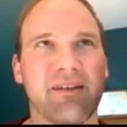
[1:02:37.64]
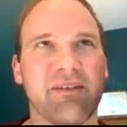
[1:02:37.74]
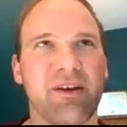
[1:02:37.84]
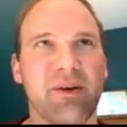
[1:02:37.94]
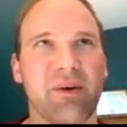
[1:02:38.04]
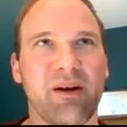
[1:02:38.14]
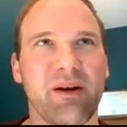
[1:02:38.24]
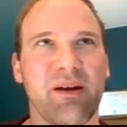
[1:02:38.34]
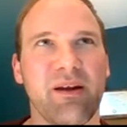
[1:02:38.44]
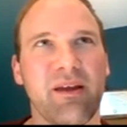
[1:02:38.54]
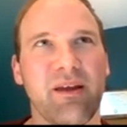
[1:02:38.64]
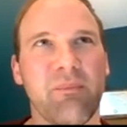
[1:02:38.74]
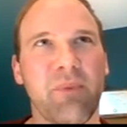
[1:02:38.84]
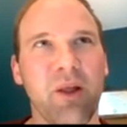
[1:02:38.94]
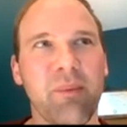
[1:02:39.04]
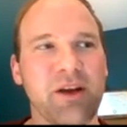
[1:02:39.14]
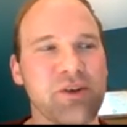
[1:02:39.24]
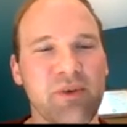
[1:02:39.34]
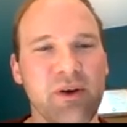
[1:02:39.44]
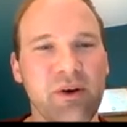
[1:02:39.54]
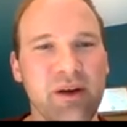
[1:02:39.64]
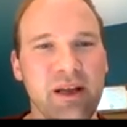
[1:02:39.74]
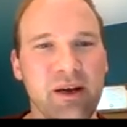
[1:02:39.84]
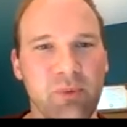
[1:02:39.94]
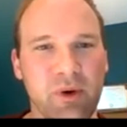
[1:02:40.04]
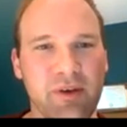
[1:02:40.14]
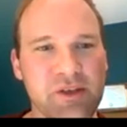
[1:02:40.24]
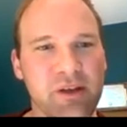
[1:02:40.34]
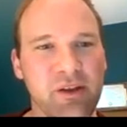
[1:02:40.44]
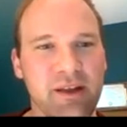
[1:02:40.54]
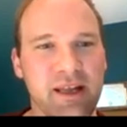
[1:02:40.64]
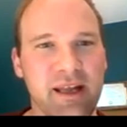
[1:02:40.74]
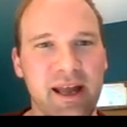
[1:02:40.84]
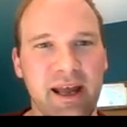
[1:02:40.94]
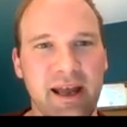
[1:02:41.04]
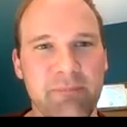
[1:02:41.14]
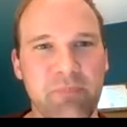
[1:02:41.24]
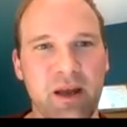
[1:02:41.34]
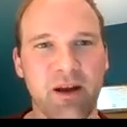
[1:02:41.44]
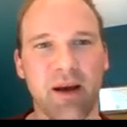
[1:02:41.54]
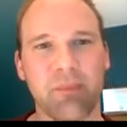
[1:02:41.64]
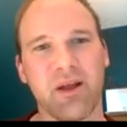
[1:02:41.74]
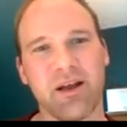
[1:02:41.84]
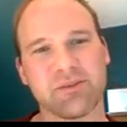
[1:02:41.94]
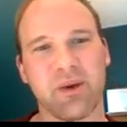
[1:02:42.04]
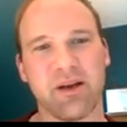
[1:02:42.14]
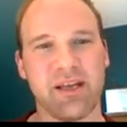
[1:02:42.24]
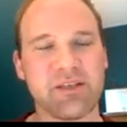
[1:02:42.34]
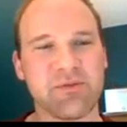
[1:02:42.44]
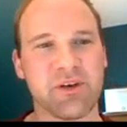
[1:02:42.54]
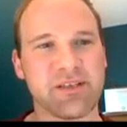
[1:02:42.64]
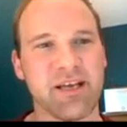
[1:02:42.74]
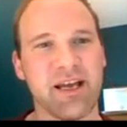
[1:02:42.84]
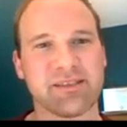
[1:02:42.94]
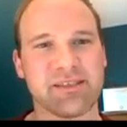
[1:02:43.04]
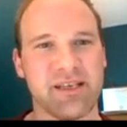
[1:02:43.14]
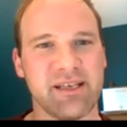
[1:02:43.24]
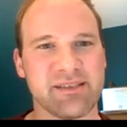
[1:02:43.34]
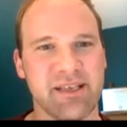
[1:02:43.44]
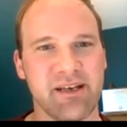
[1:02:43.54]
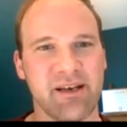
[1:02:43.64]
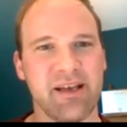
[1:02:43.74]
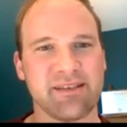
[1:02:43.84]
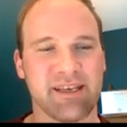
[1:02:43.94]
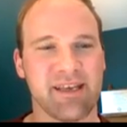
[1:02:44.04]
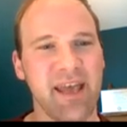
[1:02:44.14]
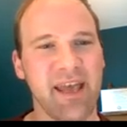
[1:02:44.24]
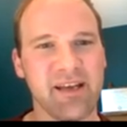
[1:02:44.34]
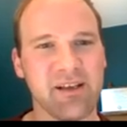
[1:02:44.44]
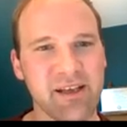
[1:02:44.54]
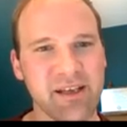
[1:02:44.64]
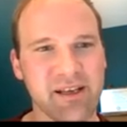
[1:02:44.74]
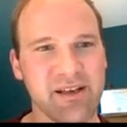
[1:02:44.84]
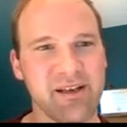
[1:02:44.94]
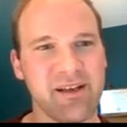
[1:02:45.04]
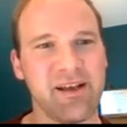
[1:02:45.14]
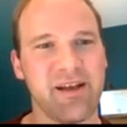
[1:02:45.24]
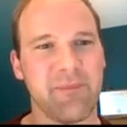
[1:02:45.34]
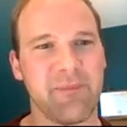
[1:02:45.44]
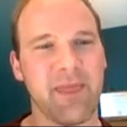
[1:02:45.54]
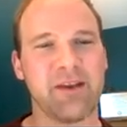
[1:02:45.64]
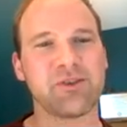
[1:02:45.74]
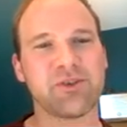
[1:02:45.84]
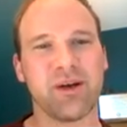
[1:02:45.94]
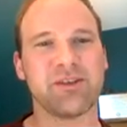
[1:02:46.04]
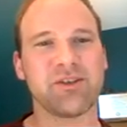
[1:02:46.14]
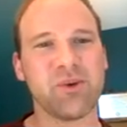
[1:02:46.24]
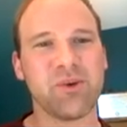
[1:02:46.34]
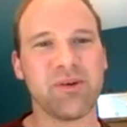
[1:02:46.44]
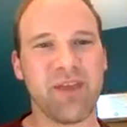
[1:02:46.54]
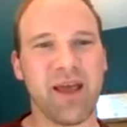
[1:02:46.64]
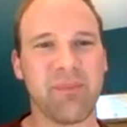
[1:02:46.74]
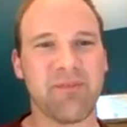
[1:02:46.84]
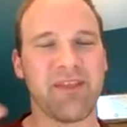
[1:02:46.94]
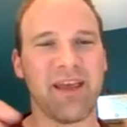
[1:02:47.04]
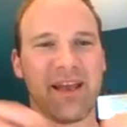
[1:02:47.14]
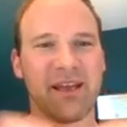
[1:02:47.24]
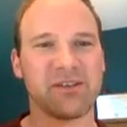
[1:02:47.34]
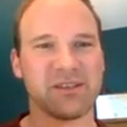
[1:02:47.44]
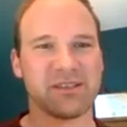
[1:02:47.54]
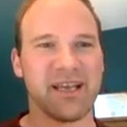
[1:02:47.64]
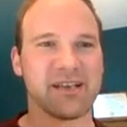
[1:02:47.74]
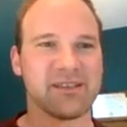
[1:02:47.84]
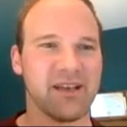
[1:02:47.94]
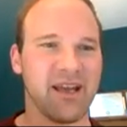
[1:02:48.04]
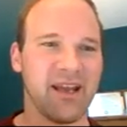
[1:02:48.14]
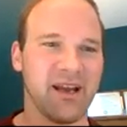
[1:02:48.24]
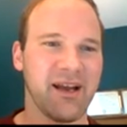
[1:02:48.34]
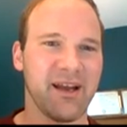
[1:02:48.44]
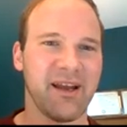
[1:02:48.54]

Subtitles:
So Bolobash and Riordan were originally looking at a complex where each vertex is a k-clique, and you join two of them if they intersect in